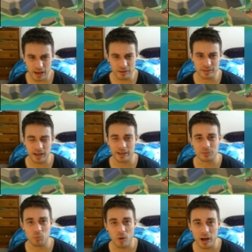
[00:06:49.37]
else
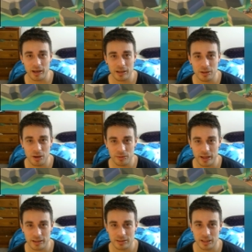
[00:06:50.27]
asked why, you know,
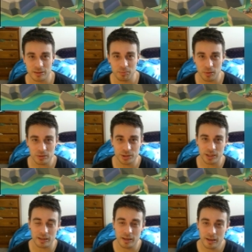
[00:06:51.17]
that it's
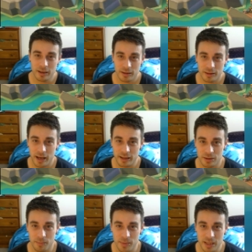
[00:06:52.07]
bullshit
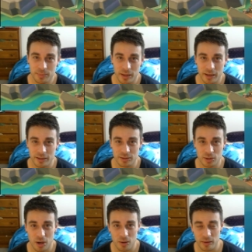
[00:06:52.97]
that the big players
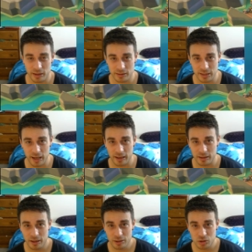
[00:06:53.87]
go and
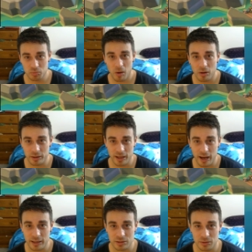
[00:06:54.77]
attack smaller
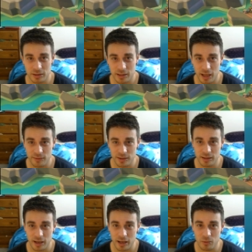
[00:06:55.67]
guys during
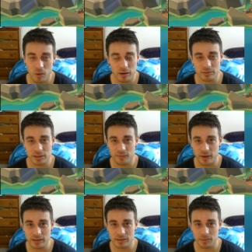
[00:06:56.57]
KVK. Why don't they
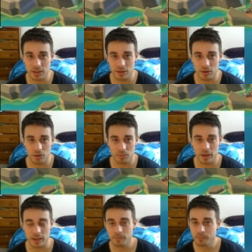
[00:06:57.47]
fight somebody their own
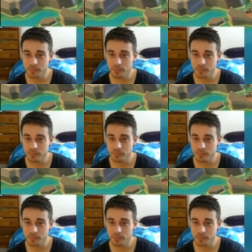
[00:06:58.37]
might?